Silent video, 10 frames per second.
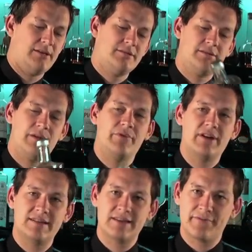So then we've
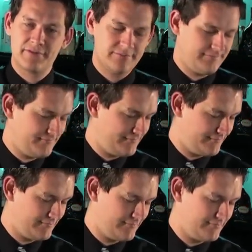got our saffron.
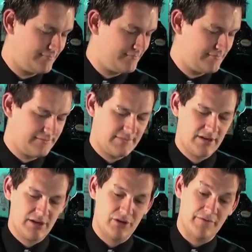
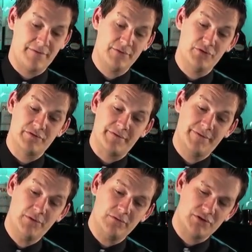I'm going to use a
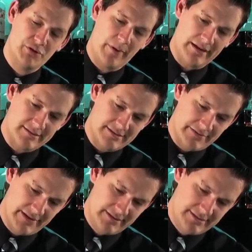full 2 ounces
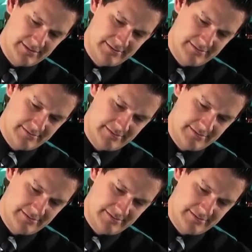of this.